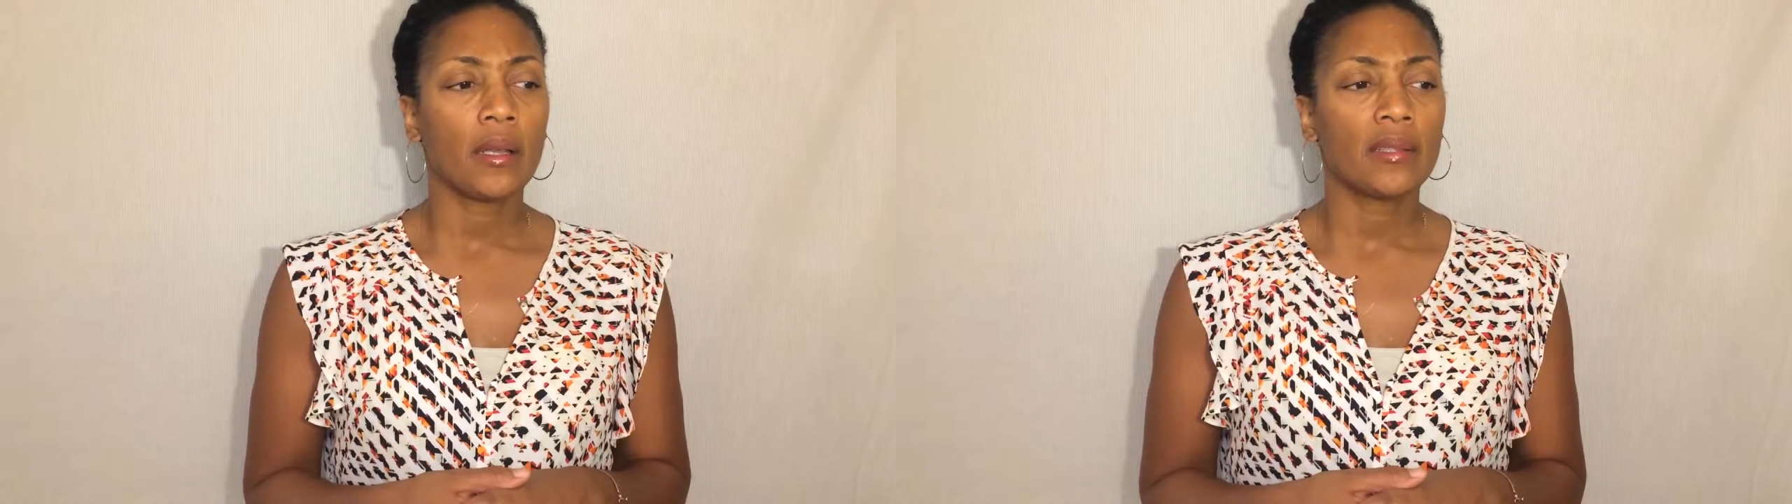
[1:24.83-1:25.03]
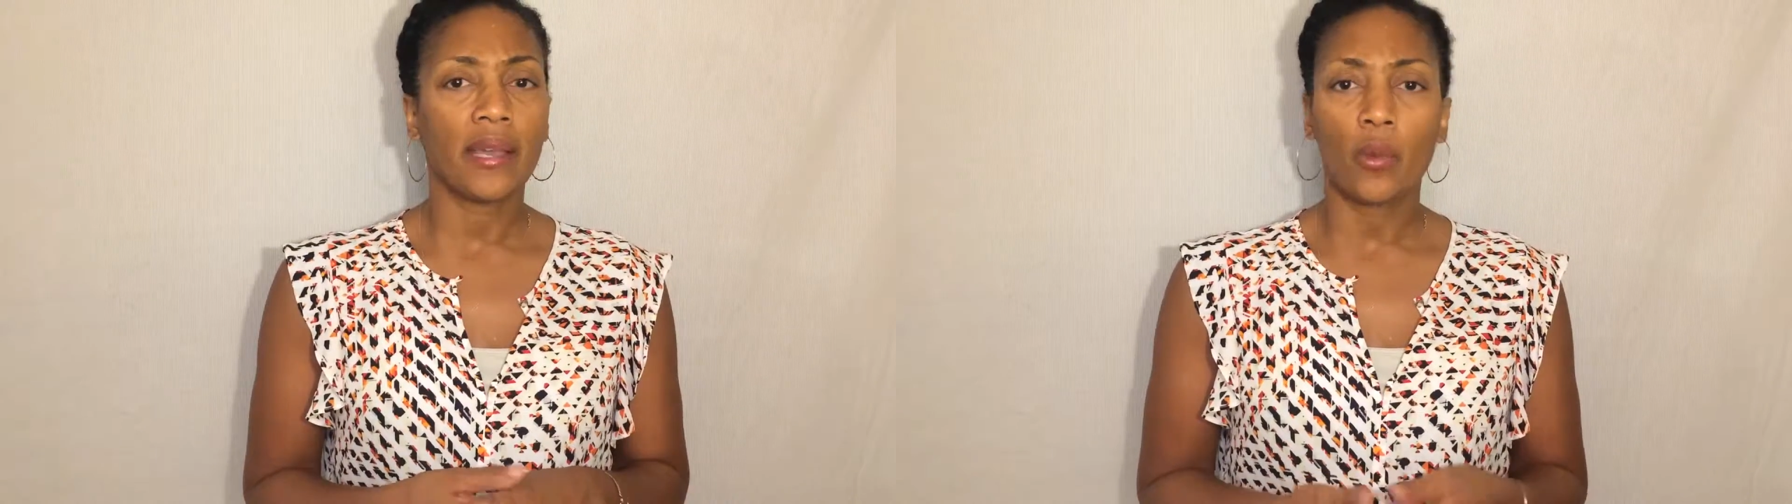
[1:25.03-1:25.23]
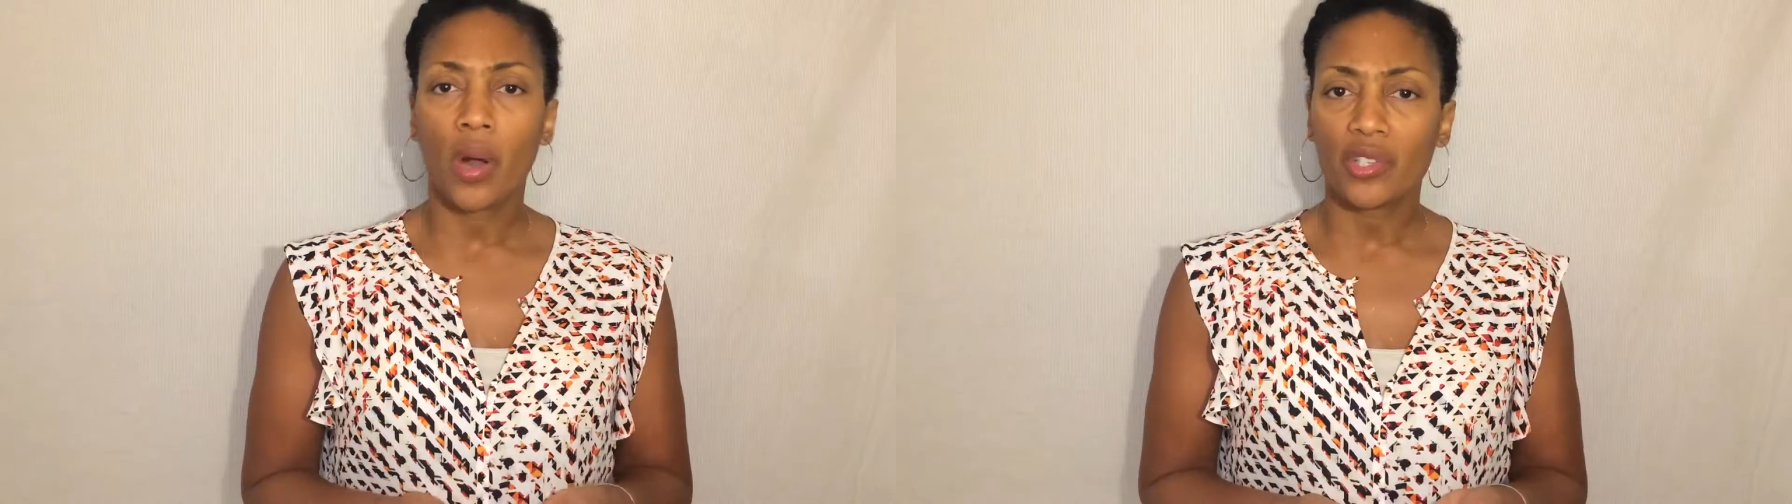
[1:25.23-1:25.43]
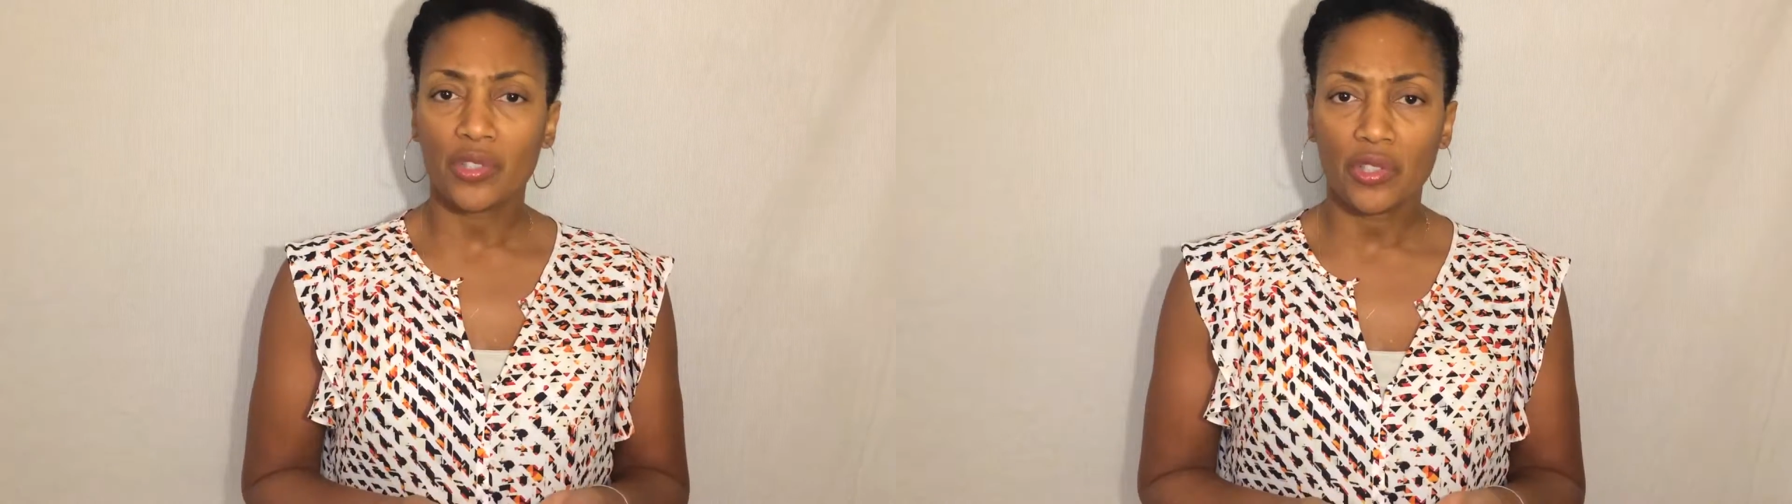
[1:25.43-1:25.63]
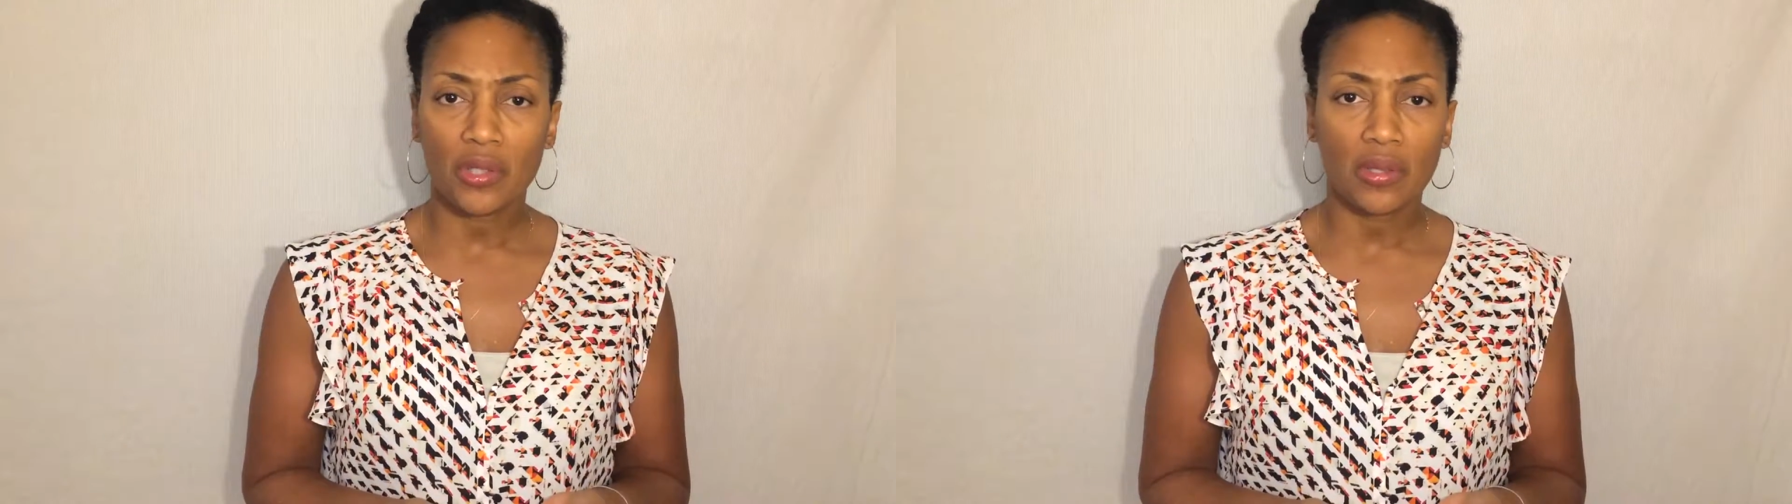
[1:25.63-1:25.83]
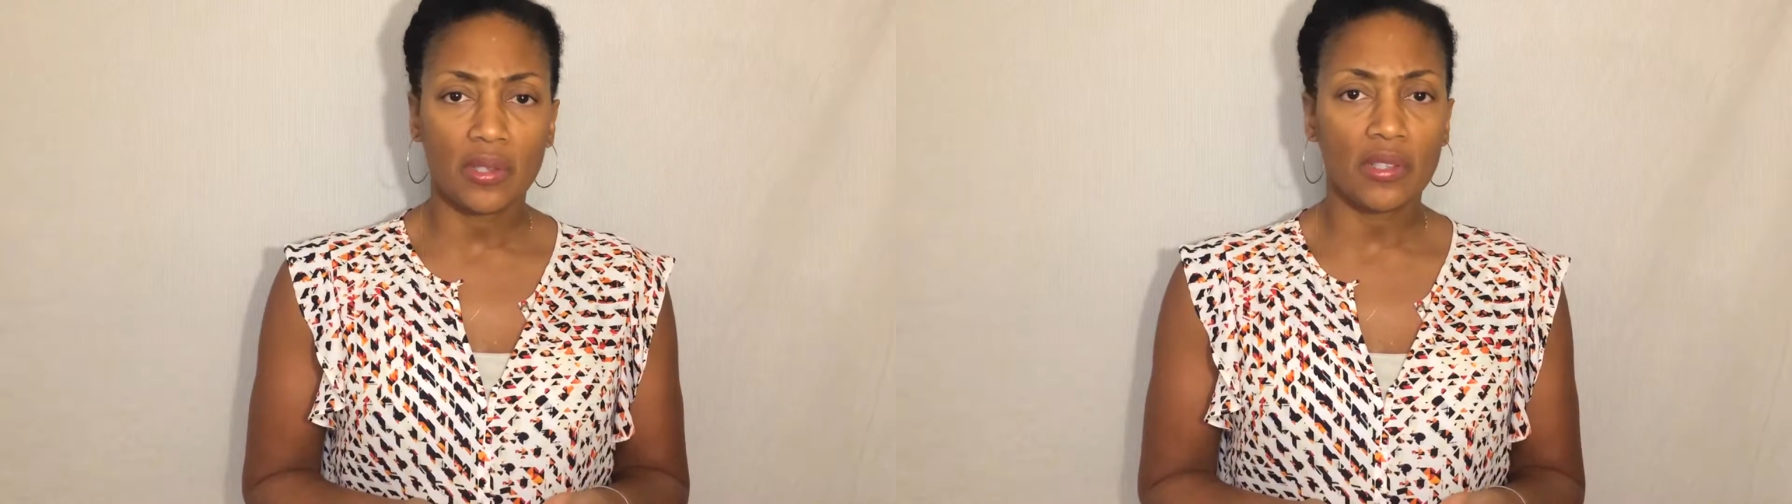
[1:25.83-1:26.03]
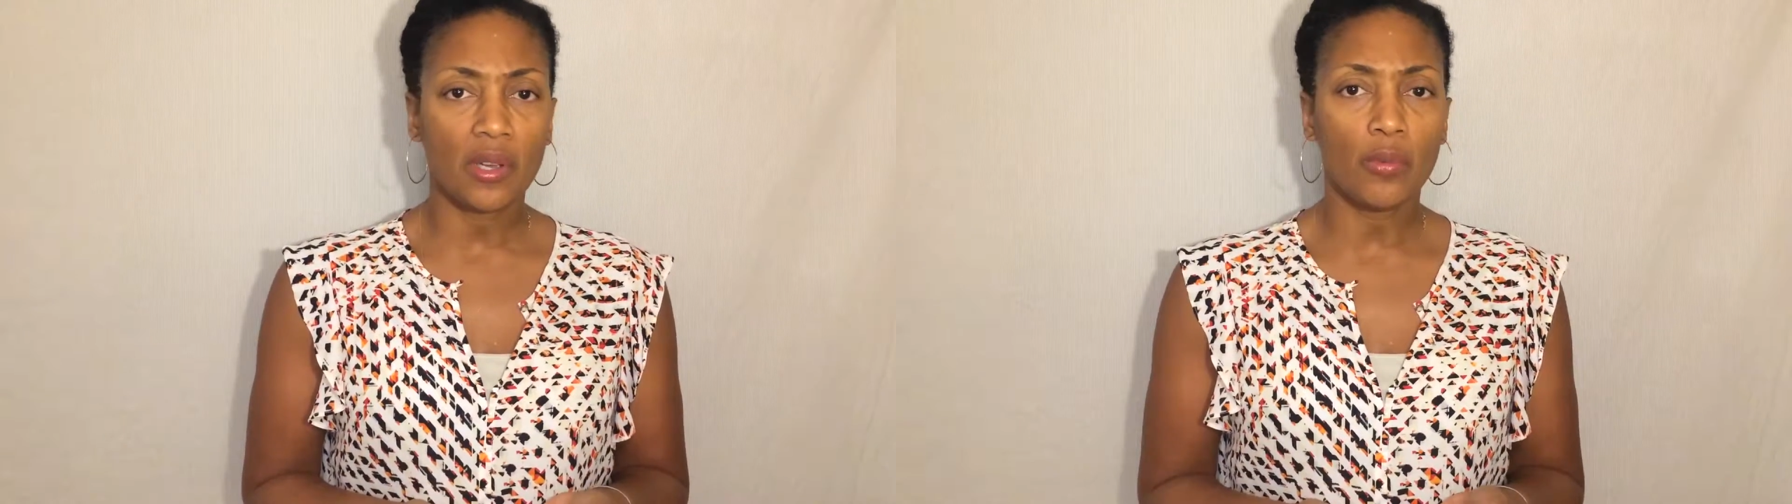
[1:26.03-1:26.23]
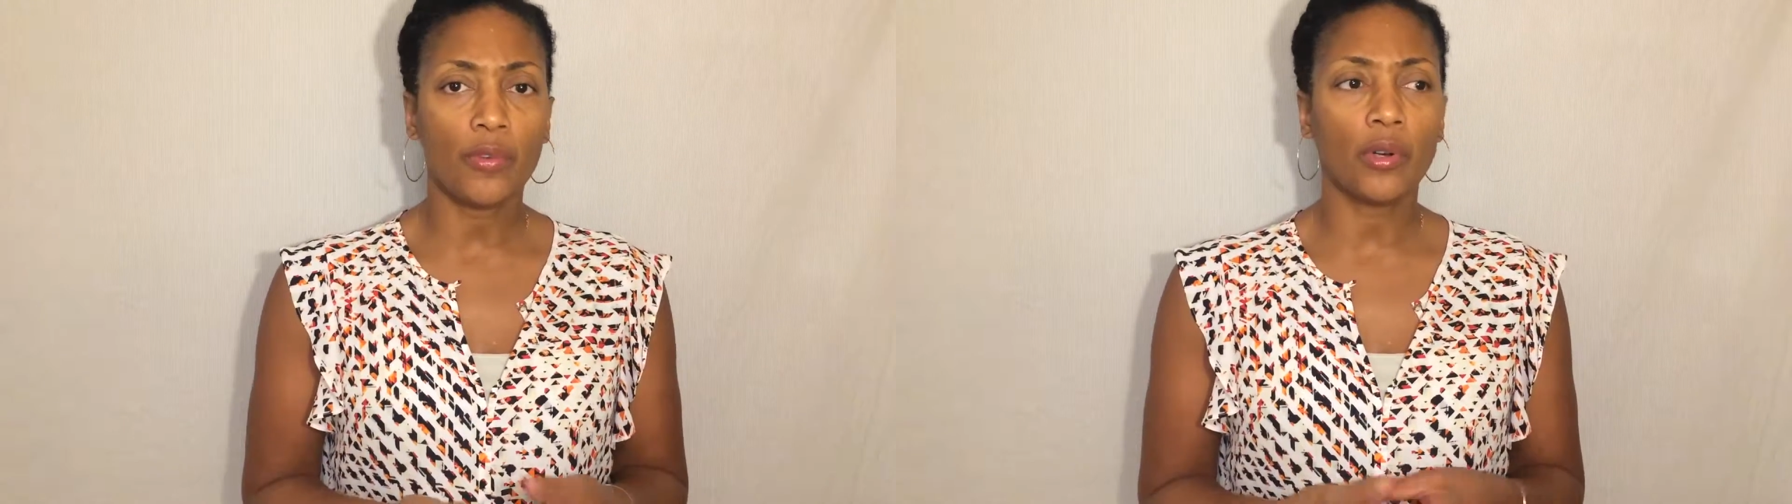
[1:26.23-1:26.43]
Dinah Washington is
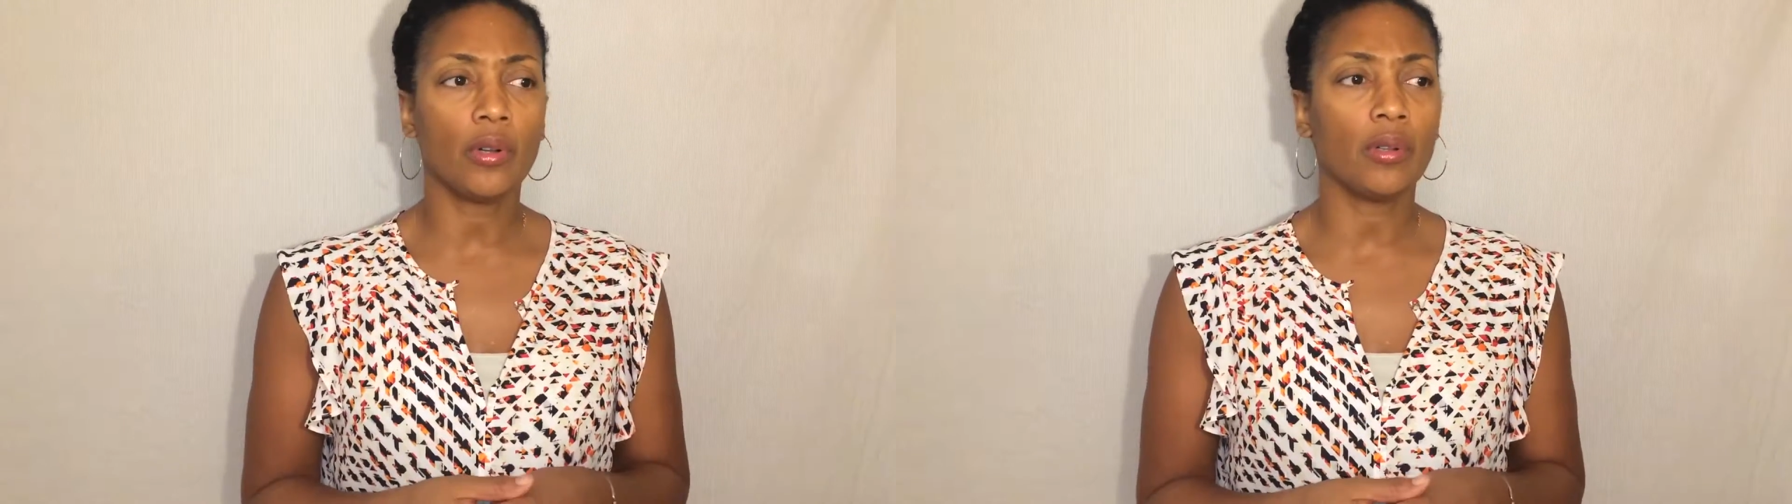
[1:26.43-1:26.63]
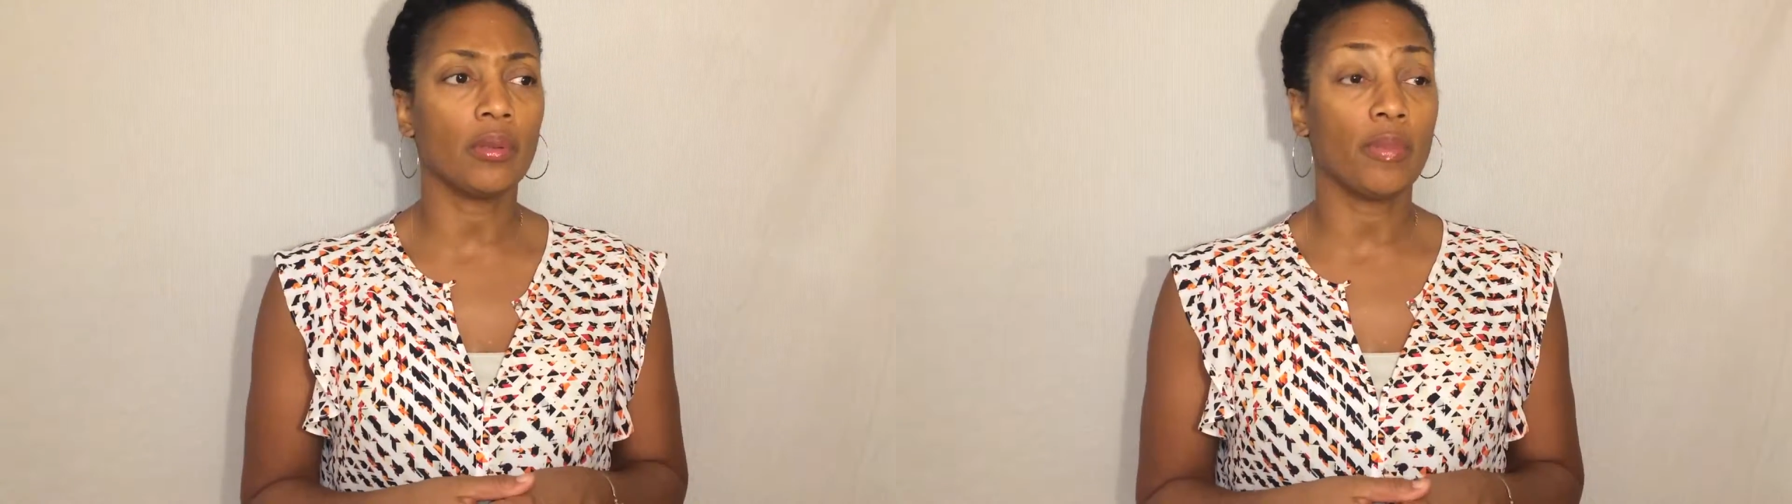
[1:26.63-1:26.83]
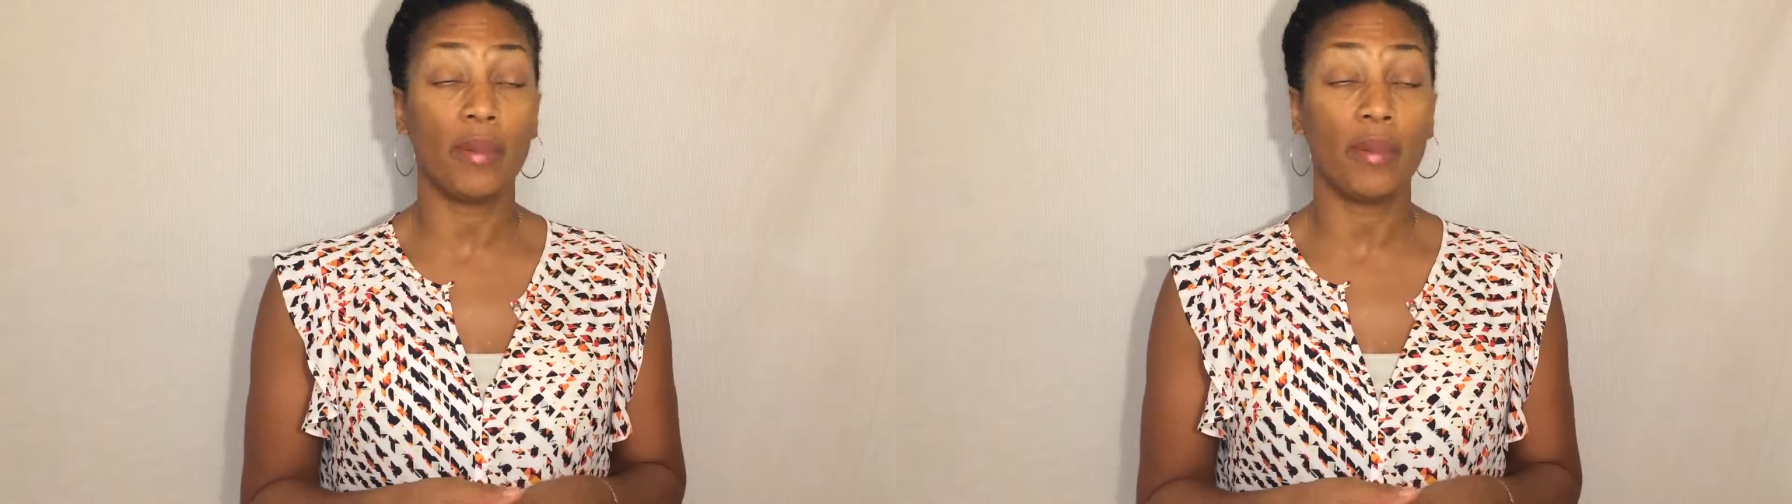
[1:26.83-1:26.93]
helpful.